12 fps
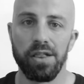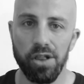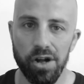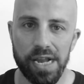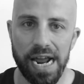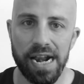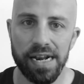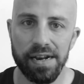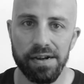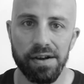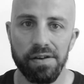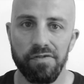Look at
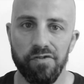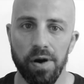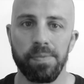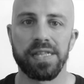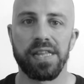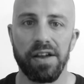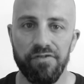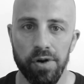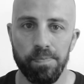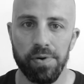it from a different